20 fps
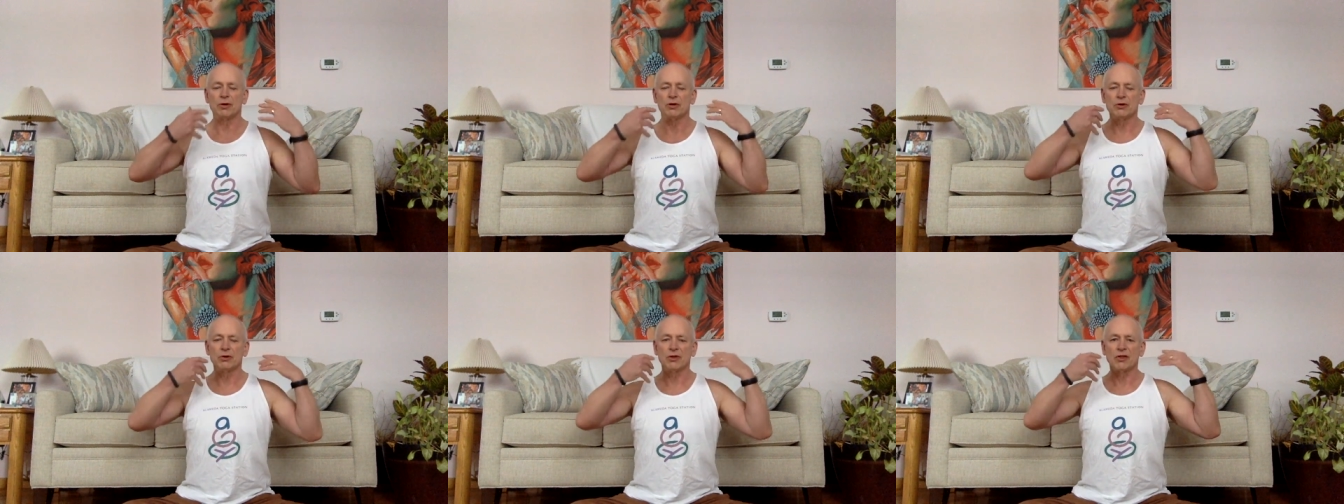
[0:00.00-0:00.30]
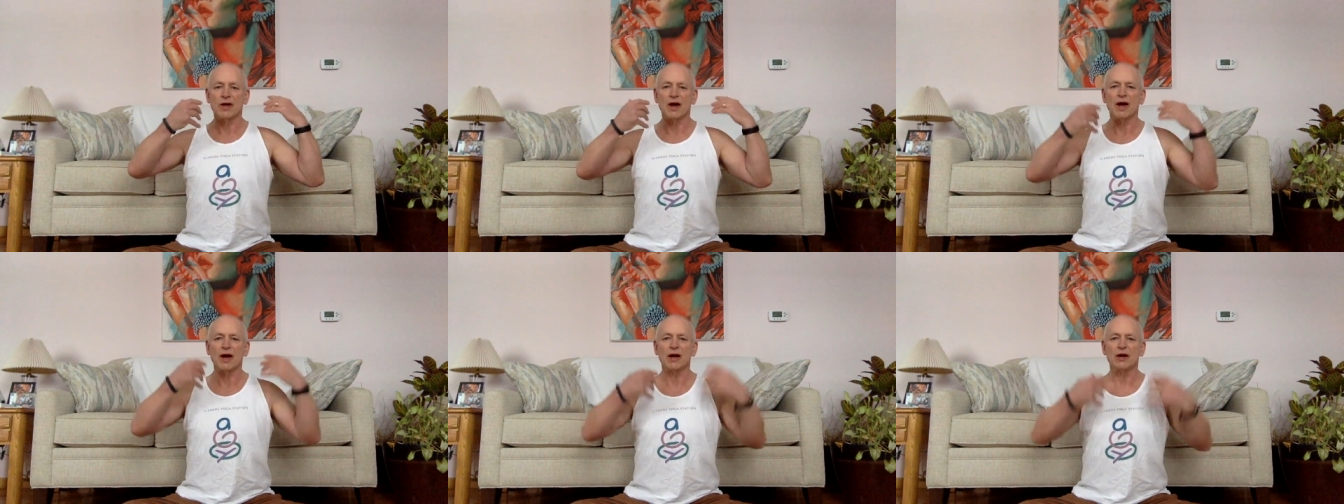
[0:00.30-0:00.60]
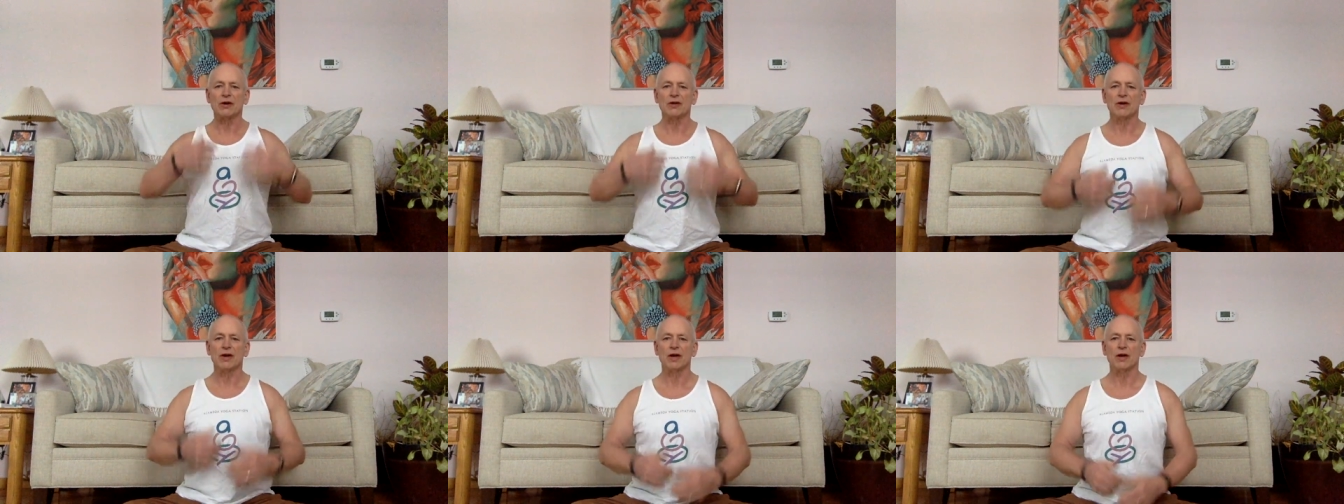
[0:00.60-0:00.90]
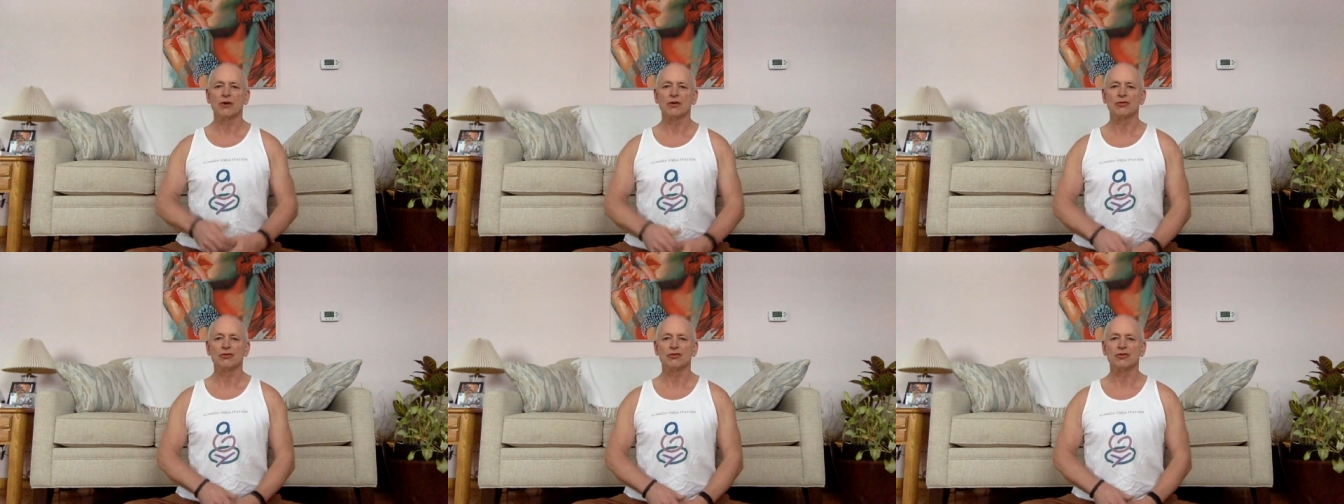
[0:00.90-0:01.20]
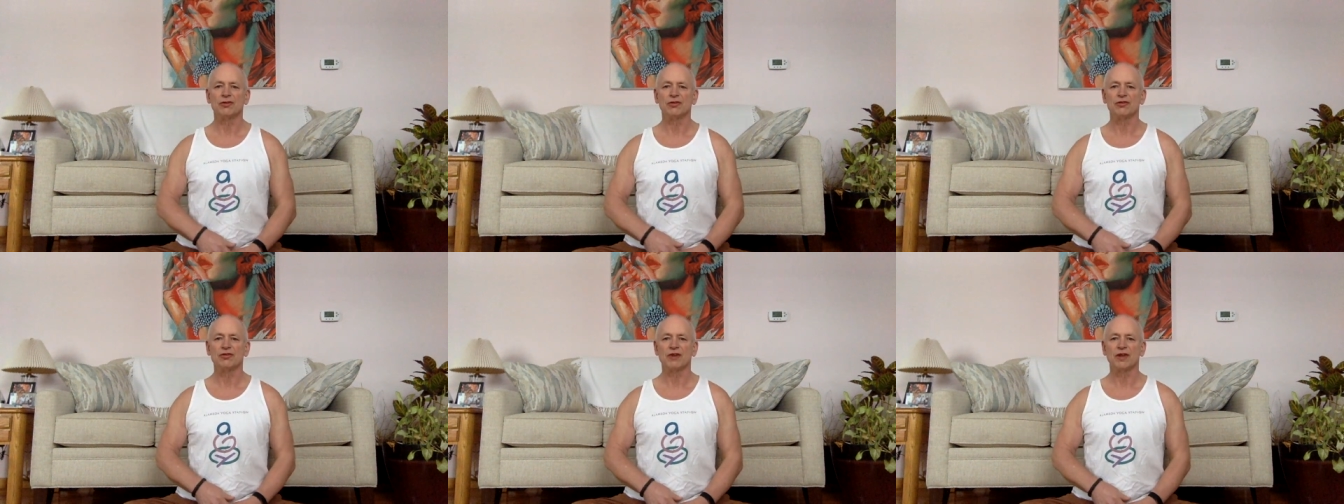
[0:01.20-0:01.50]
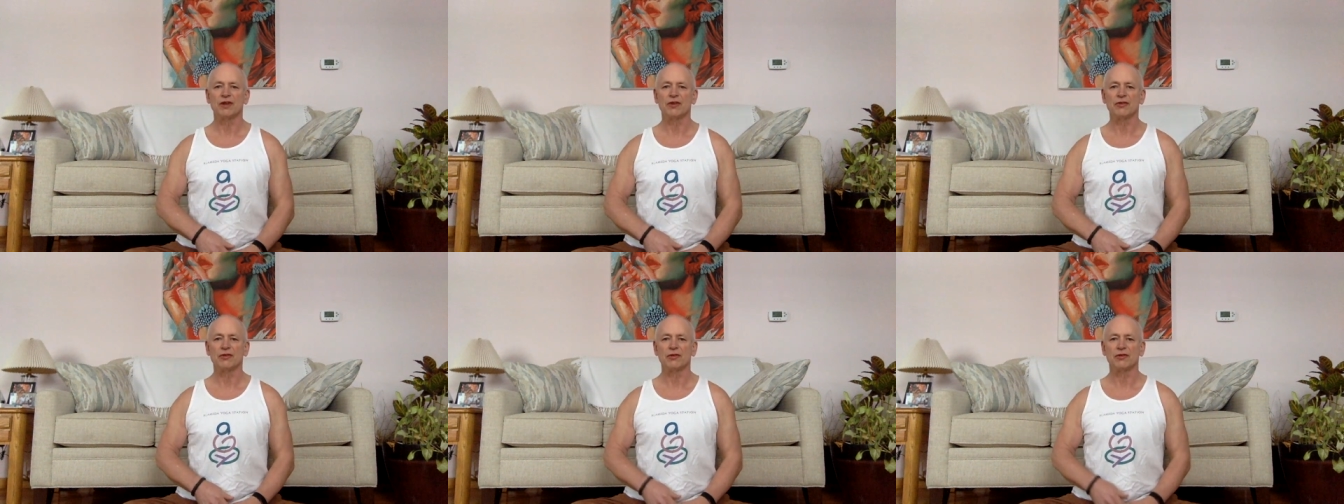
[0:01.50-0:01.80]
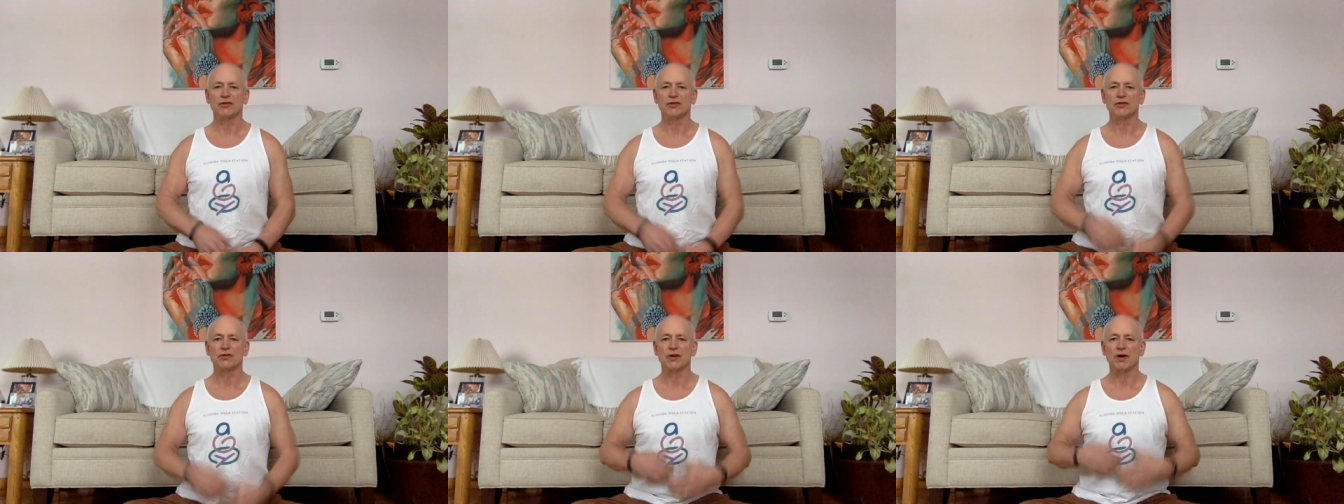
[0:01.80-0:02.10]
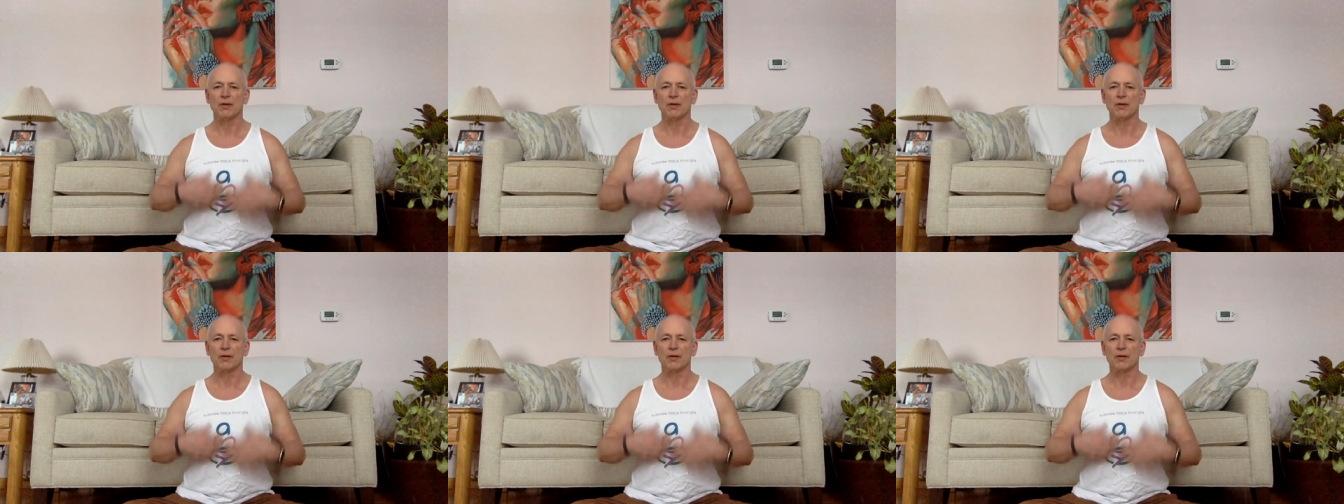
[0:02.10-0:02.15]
into the higher energy centers,